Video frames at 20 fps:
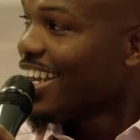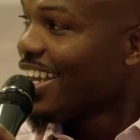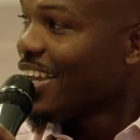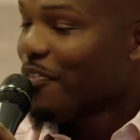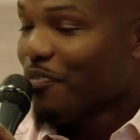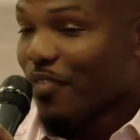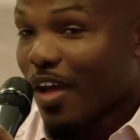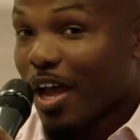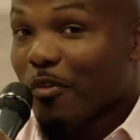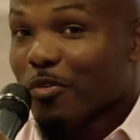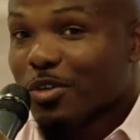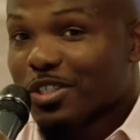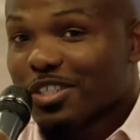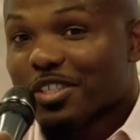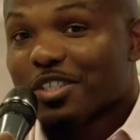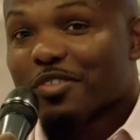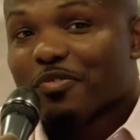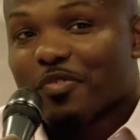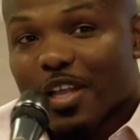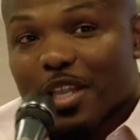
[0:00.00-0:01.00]
if I was
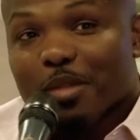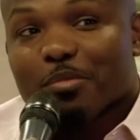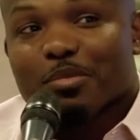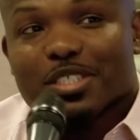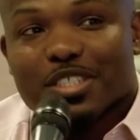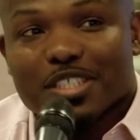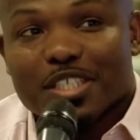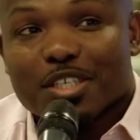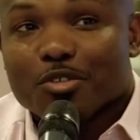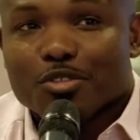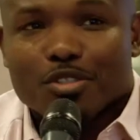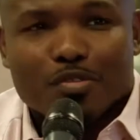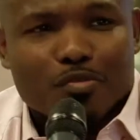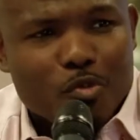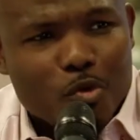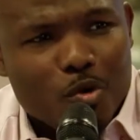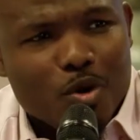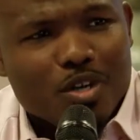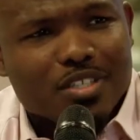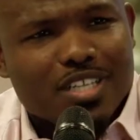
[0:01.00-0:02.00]
to develop the skills, of
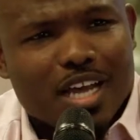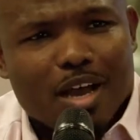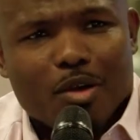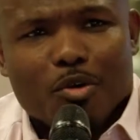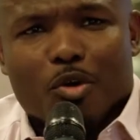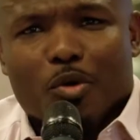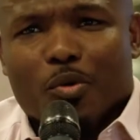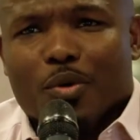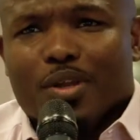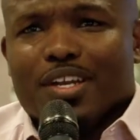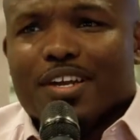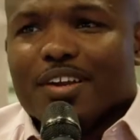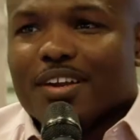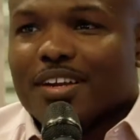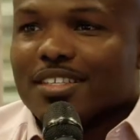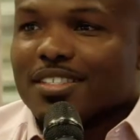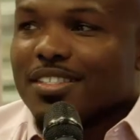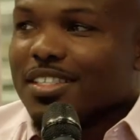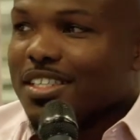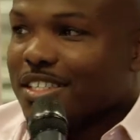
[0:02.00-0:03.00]
course I'll go in there
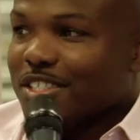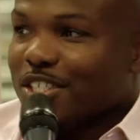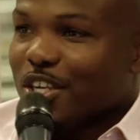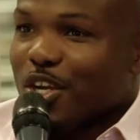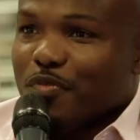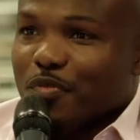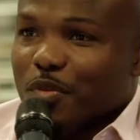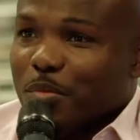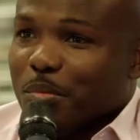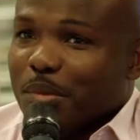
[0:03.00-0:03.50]
and, and save you.